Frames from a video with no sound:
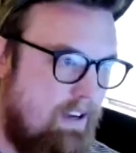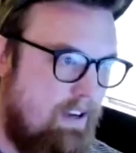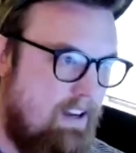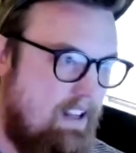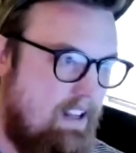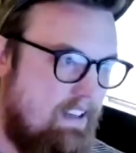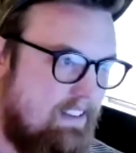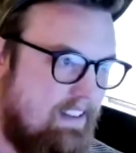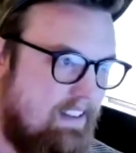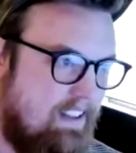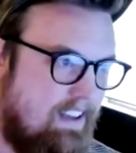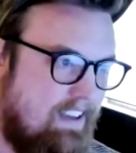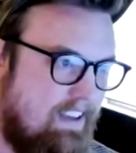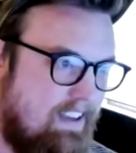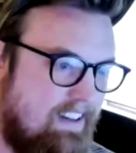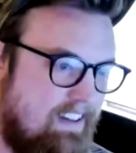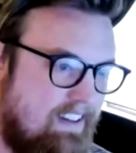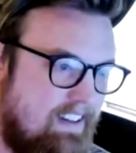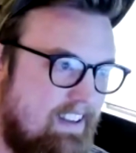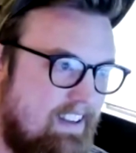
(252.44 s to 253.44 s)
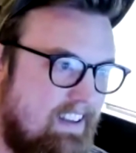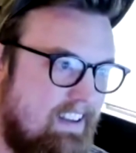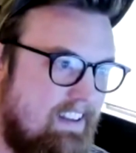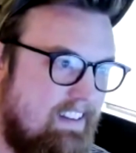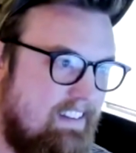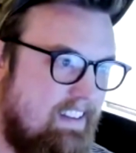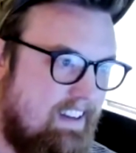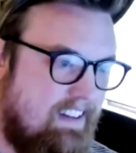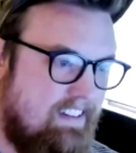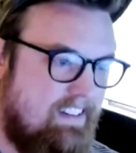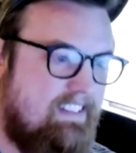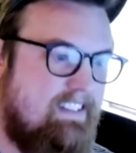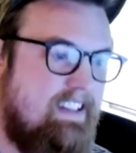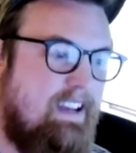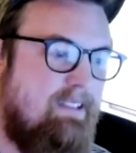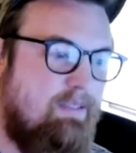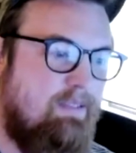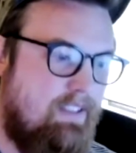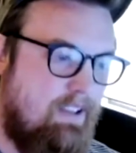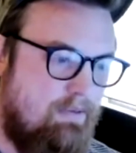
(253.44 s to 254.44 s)
waiting in line, they can
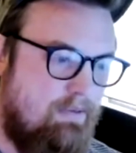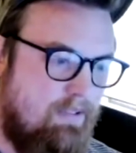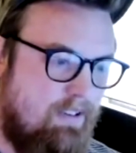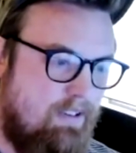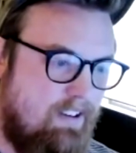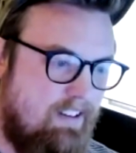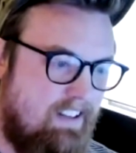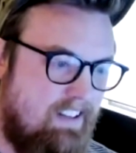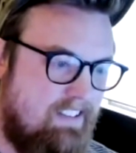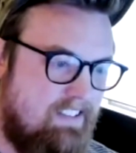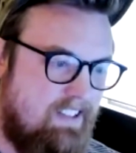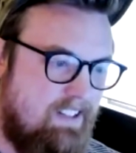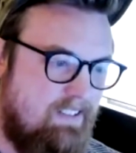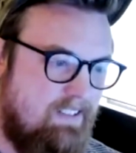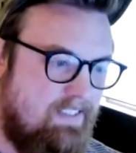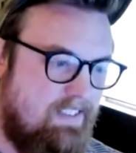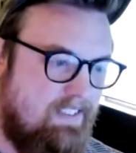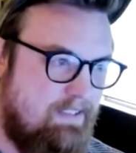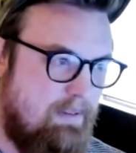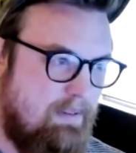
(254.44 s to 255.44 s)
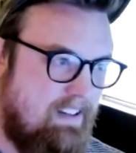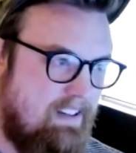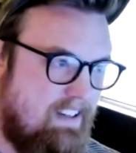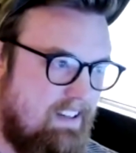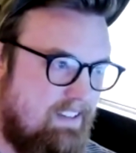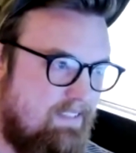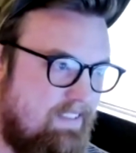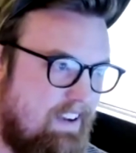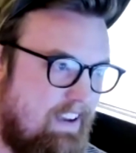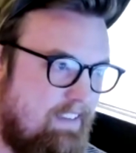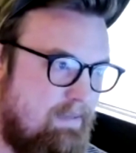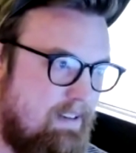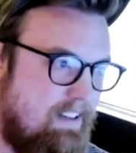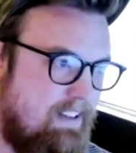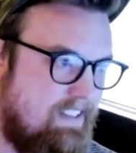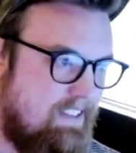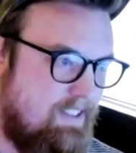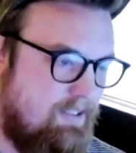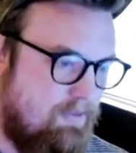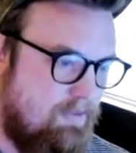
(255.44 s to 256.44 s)
decide what they want instead of spending 5
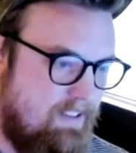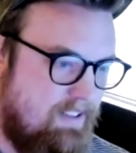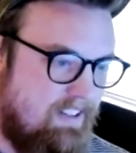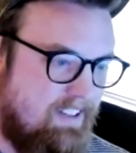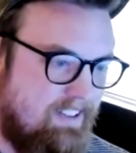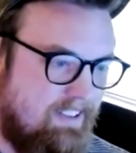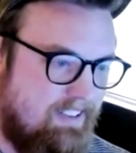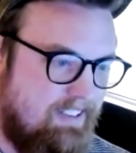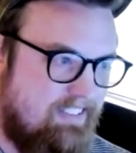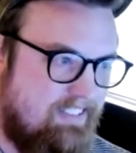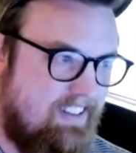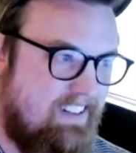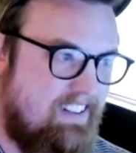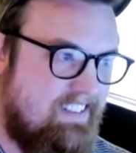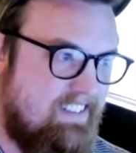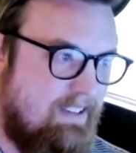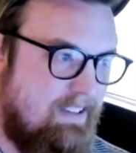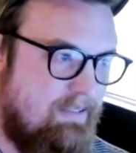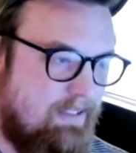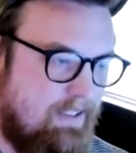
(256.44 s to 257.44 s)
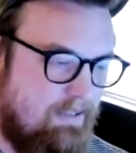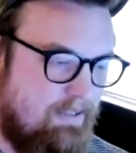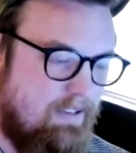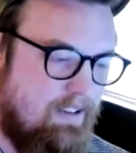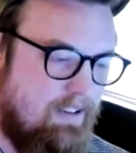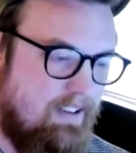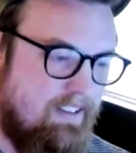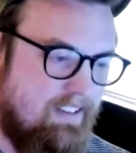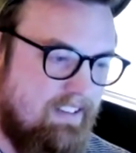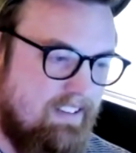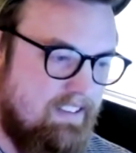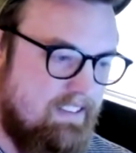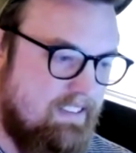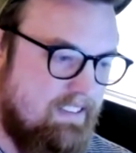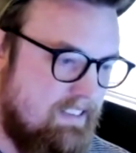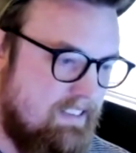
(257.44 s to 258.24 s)
minutes at the window trying to decide what they want.